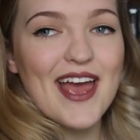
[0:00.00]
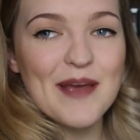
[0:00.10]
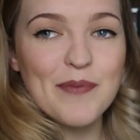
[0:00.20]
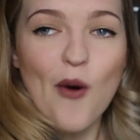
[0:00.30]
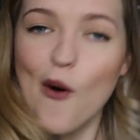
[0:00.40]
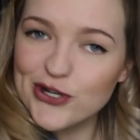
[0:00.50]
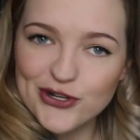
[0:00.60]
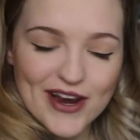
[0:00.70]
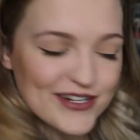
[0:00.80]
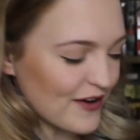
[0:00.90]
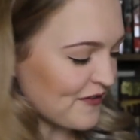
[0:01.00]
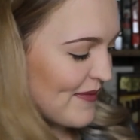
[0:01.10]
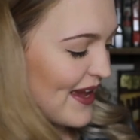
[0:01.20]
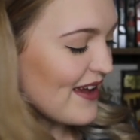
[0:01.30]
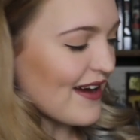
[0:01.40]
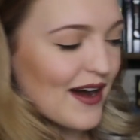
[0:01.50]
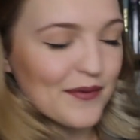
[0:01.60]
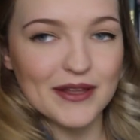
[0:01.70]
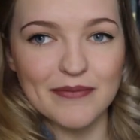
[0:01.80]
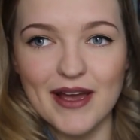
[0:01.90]
a portrait of me
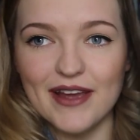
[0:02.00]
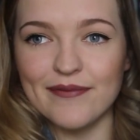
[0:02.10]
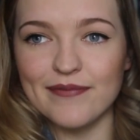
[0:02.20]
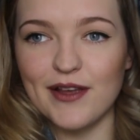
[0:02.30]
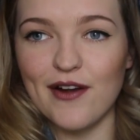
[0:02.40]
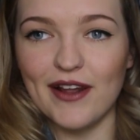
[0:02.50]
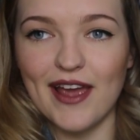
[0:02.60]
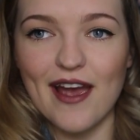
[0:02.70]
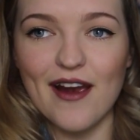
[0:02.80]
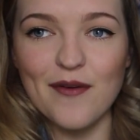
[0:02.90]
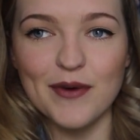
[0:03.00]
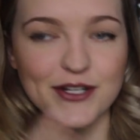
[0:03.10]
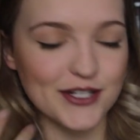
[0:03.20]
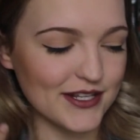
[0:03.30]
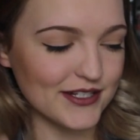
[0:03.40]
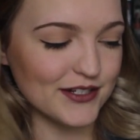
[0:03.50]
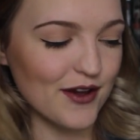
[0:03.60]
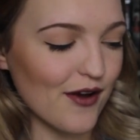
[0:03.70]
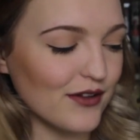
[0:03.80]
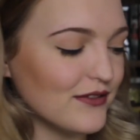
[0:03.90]
with my curly hair, which isn't
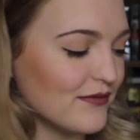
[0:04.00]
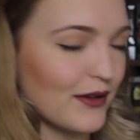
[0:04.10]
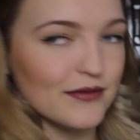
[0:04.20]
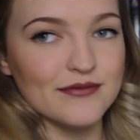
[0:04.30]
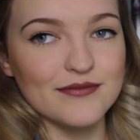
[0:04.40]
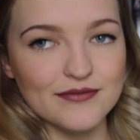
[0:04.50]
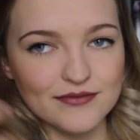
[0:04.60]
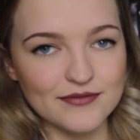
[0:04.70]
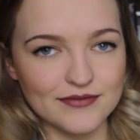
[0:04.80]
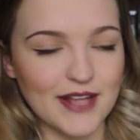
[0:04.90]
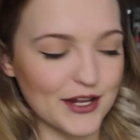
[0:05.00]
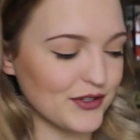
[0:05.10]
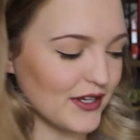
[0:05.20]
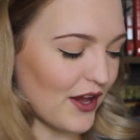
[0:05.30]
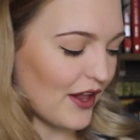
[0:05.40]
curled, well, naturally